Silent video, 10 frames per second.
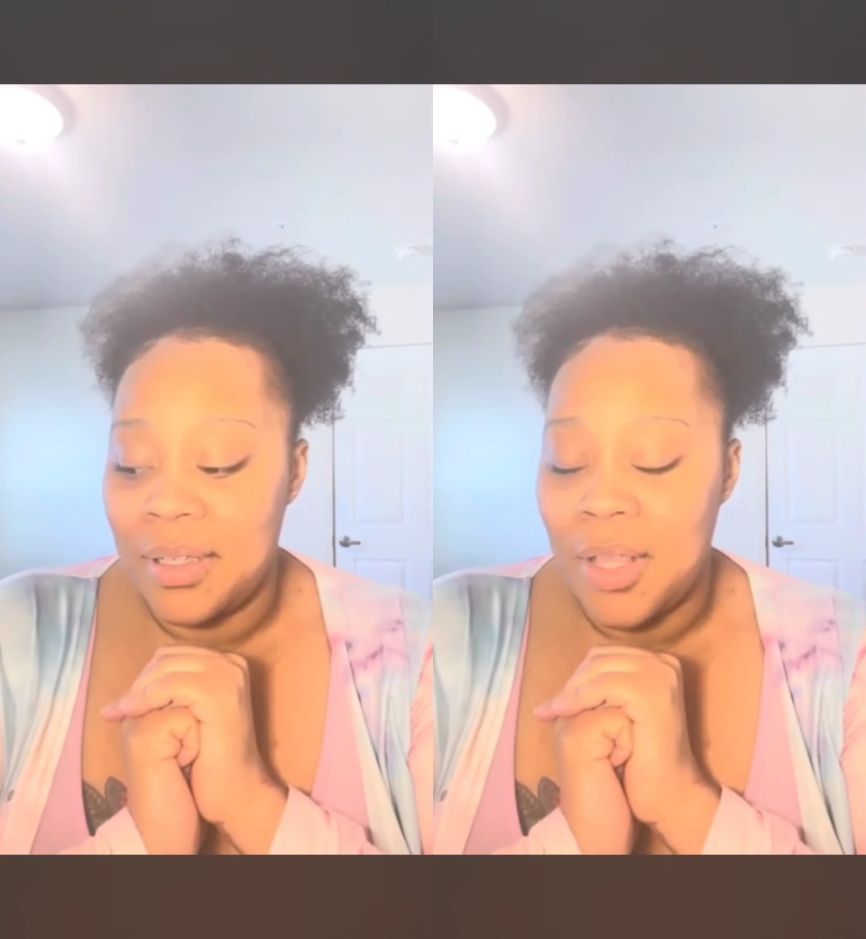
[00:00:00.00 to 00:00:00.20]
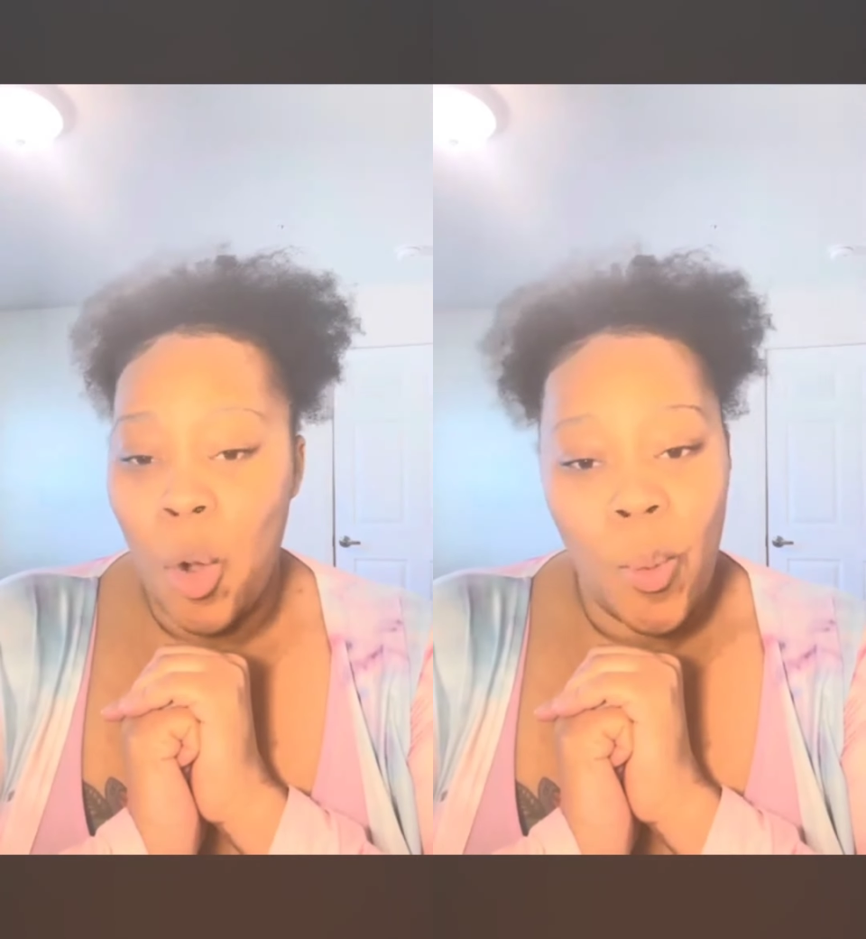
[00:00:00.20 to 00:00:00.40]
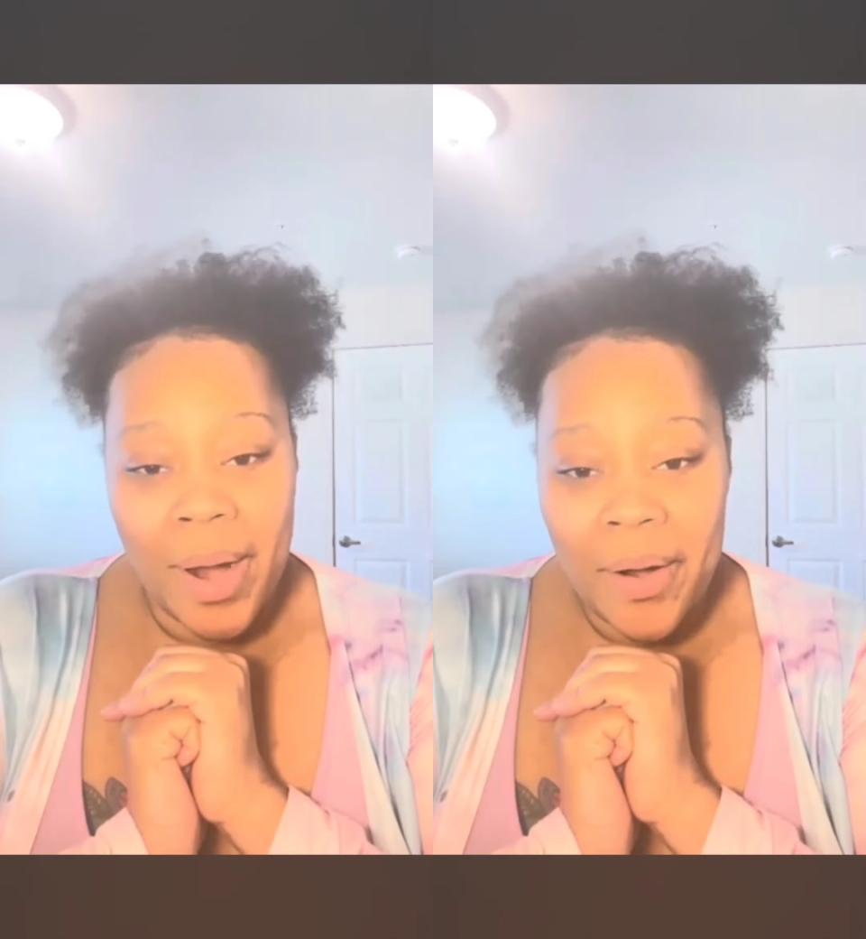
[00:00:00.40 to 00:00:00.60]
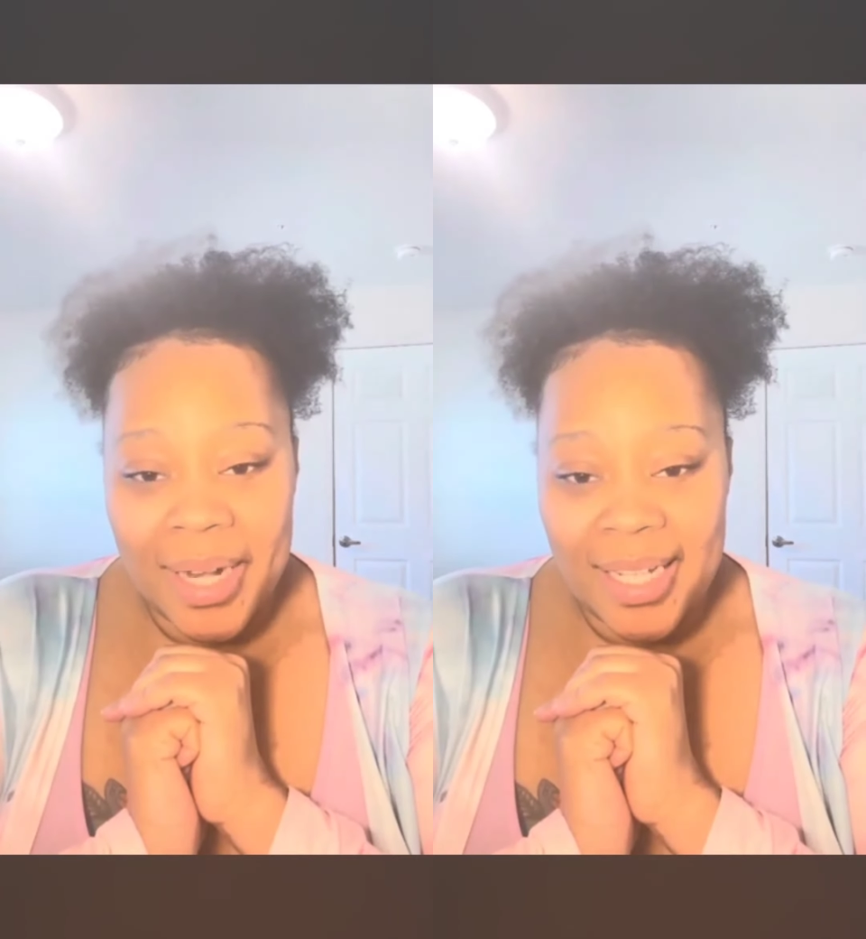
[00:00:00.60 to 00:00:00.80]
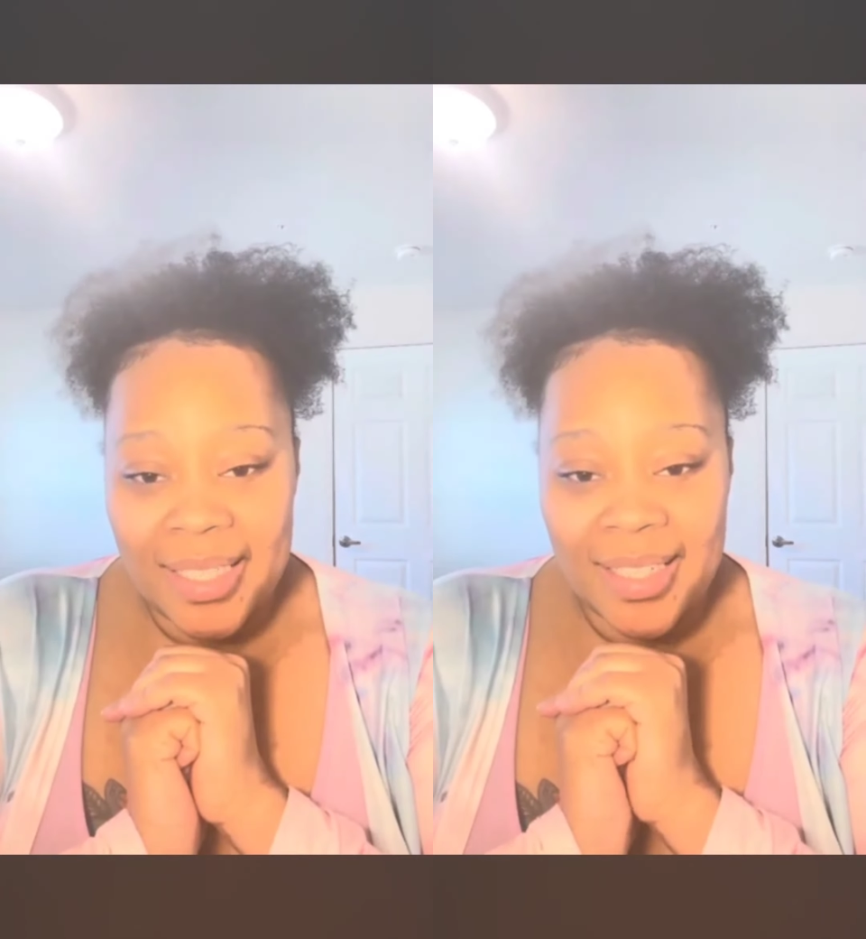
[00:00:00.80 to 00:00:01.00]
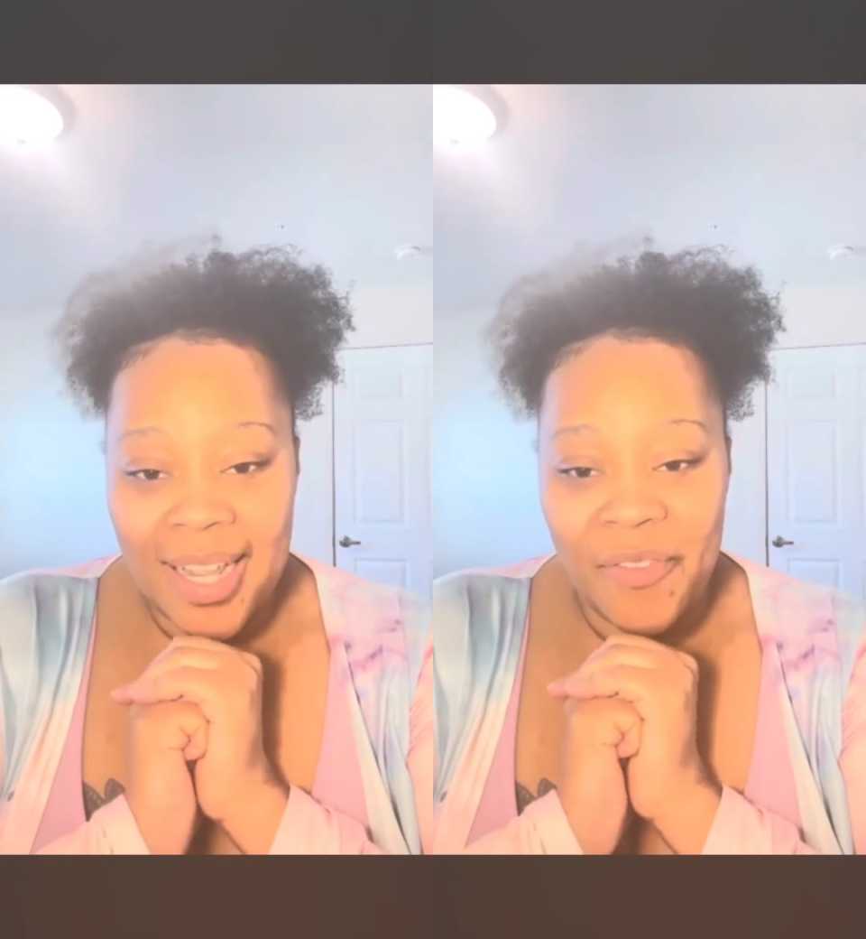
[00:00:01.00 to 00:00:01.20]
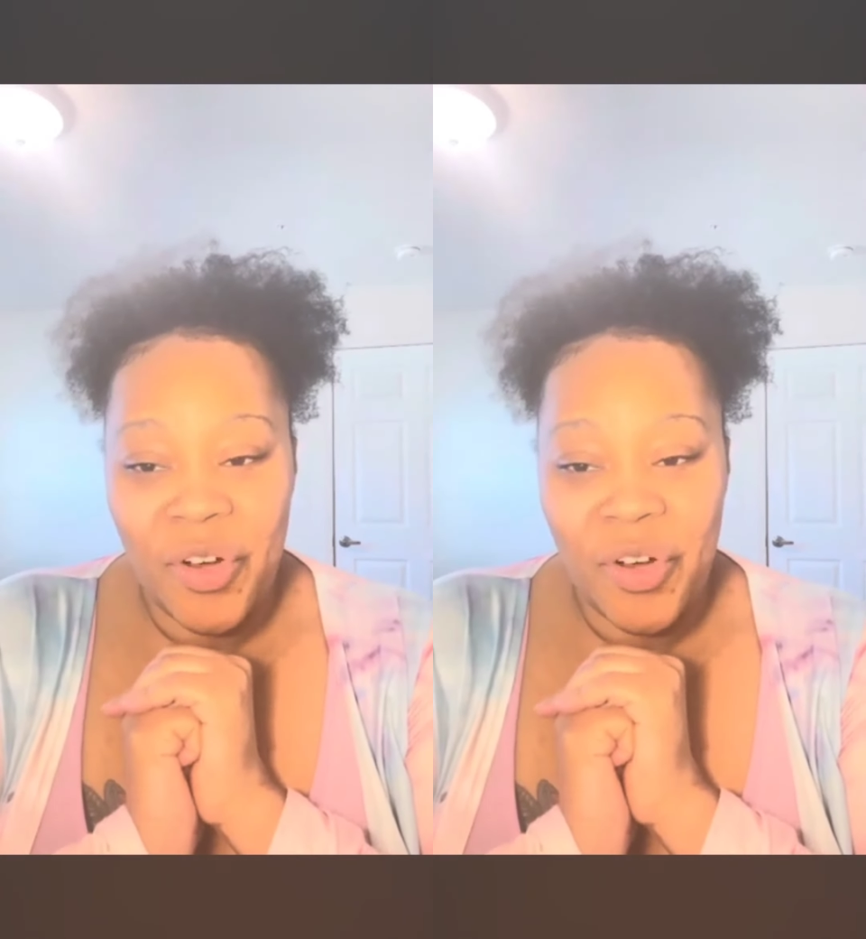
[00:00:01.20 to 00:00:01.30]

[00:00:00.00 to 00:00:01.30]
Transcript: awareness and